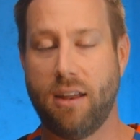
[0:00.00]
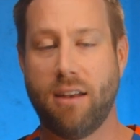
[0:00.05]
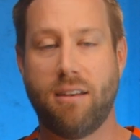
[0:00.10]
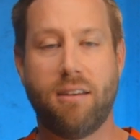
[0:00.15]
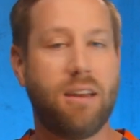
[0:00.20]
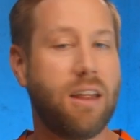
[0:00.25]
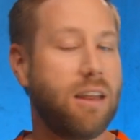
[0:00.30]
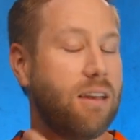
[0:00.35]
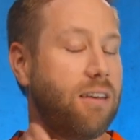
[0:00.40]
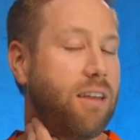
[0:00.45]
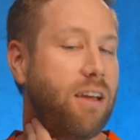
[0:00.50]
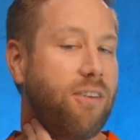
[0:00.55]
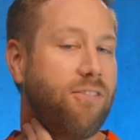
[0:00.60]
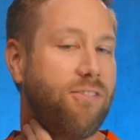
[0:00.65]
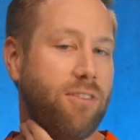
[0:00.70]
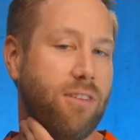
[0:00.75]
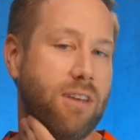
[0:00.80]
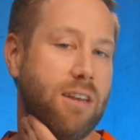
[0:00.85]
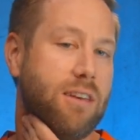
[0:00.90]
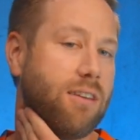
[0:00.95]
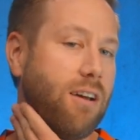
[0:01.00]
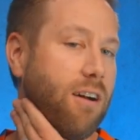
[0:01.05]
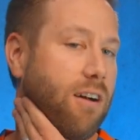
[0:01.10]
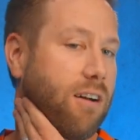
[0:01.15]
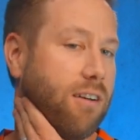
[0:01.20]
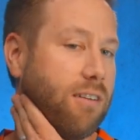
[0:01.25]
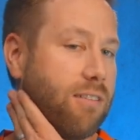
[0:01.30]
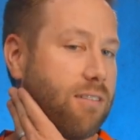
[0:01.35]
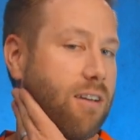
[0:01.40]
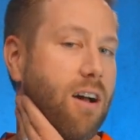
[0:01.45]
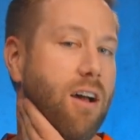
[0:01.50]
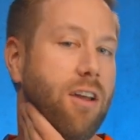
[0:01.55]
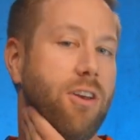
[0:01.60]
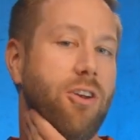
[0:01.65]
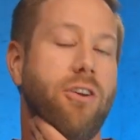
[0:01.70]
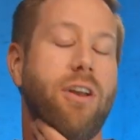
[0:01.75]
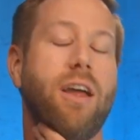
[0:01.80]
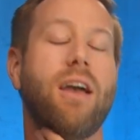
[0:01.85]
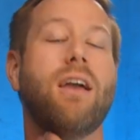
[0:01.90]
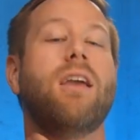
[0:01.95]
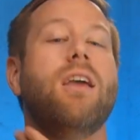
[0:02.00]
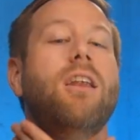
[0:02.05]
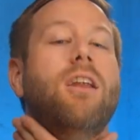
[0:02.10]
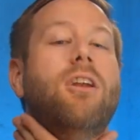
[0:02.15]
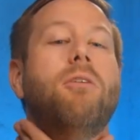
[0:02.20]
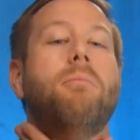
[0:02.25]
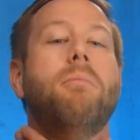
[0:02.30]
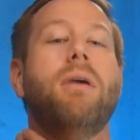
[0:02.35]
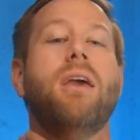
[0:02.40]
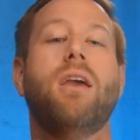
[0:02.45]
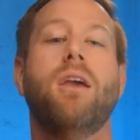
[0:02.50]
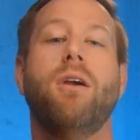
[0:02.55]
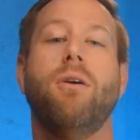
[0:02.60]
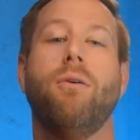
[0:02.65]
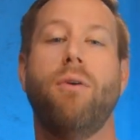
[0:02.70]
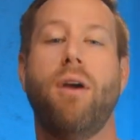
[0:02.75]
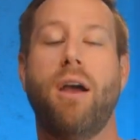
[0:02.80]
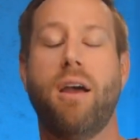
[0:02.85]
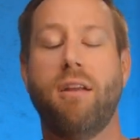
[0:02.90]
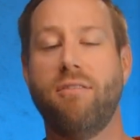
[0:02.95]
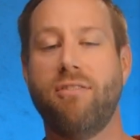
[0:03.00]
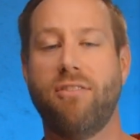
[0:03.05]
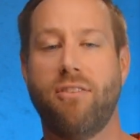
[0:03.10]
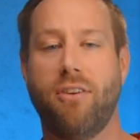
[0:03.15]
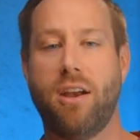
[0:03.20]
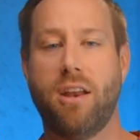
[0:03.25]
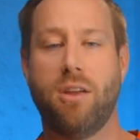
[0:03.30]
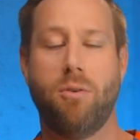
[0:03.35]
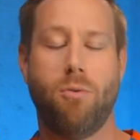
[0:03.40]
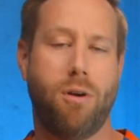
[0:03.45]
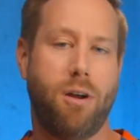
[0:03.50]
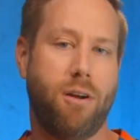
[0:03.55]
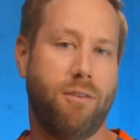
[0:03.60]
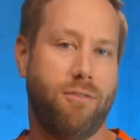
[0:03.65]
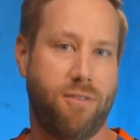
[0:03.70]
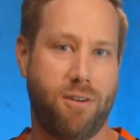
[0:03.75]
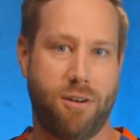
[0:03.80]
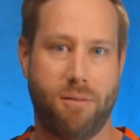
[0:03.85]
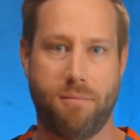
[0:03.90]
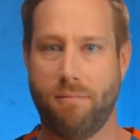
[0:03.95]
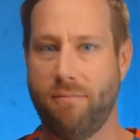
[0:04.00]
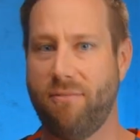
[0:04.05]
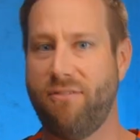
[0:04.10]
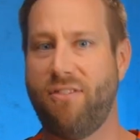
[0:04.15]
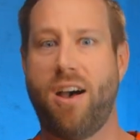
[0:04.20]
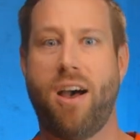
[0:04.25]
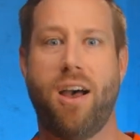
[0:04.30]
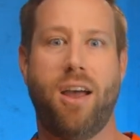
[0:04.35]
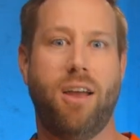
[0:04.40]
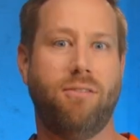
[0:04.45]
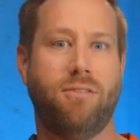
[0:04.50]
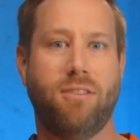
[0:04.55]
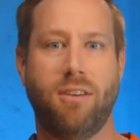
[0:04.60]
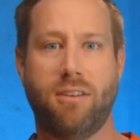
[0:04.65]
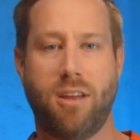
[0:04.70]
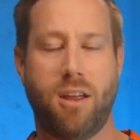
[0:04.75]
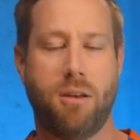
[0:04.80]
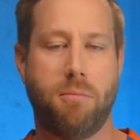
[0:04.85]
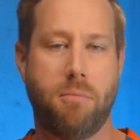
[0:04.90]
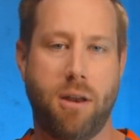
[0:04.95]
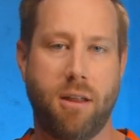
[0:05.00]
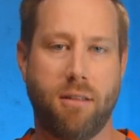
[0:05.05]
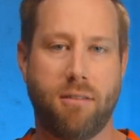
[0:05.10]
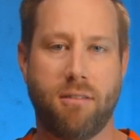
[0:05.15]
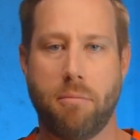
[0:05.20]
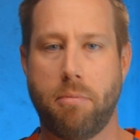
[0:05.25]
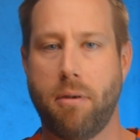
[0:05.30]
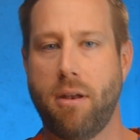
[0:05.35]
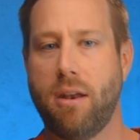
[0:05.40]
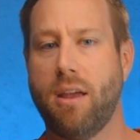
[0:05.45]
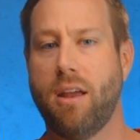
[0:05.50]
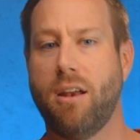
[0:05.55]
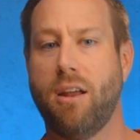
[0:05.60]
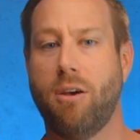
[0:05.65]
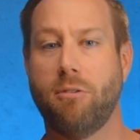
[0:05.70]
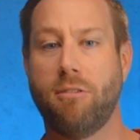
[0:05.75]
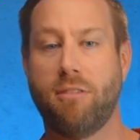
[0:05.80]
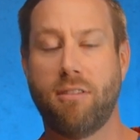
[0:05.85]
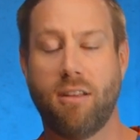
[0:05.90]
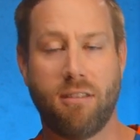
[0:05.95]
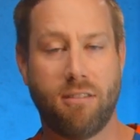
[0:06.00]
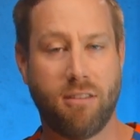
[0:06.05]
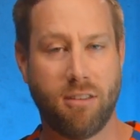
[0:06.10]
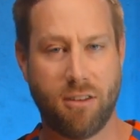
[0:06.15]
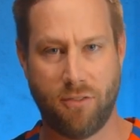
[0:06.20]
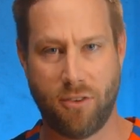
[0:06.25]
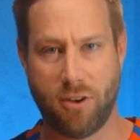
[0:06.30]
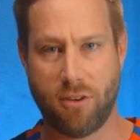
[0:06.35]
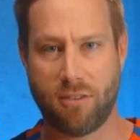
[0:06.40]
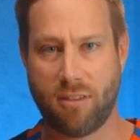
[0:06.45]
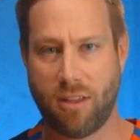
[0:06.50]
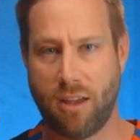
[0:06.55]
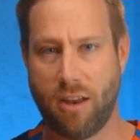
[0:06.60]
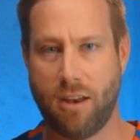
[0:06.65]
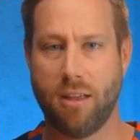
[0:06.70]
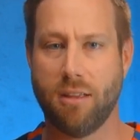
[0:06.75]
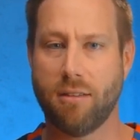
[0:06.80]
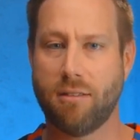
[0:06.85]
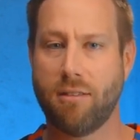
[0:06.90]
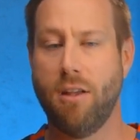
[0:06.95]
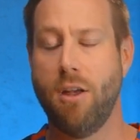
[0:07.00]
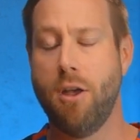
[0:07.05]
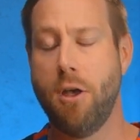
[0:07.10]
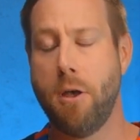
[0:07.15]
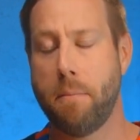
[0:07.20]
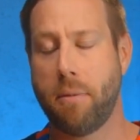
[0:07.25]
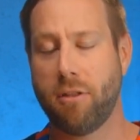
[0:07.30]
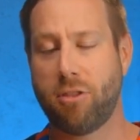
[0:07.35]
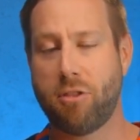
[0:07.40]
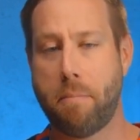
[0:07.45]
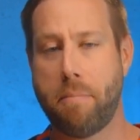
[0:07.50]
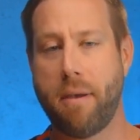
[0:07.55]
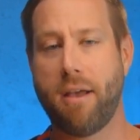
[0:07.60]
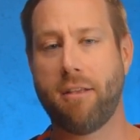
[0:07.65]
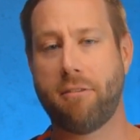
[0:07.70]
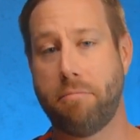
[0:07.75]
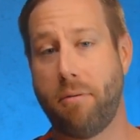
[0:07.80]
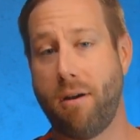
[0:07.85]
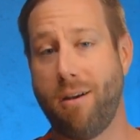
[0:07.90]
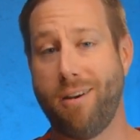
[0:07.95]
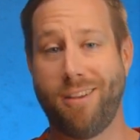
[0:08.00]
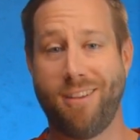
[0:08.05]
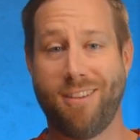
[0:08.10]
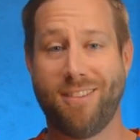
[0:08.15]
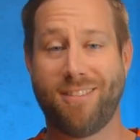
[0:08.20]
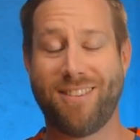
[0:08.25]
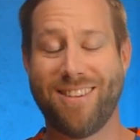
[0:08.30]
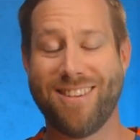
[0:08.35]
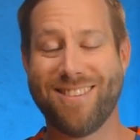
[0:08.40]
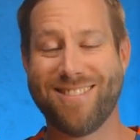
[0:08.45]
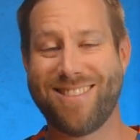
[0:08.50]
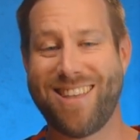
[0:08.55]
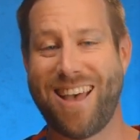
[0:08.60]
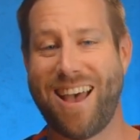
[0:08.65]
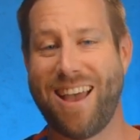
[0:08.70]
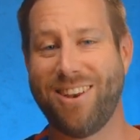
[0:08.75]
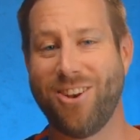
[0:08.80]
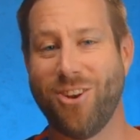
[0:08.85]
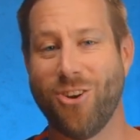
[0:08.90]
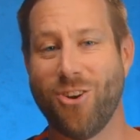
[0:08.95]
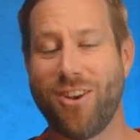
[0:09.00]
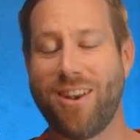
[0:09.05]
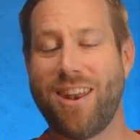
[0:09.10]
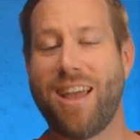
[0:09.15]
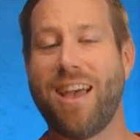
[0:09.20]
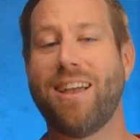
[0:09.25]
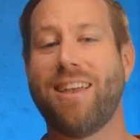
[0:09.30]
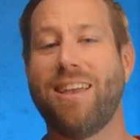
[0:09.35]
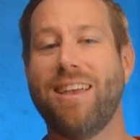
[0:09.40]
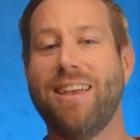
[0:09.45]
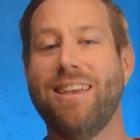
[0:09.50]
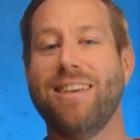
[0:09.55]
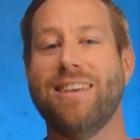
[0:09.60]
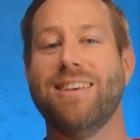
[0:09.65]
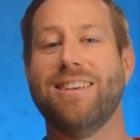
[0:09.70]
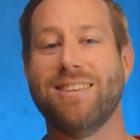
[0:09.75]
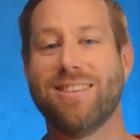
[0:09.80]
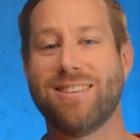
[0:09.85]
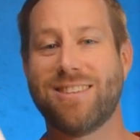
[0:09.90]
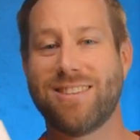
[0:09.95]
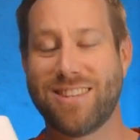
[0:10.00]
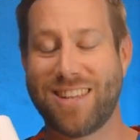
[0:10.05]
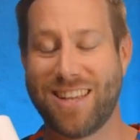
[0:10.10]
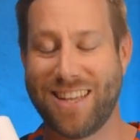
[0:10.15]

it definitely tugs on your neck, and it'll make it red for anywhere from 5 to 10 minutes depending on how sensitive your skin is. But the best part is that your neck is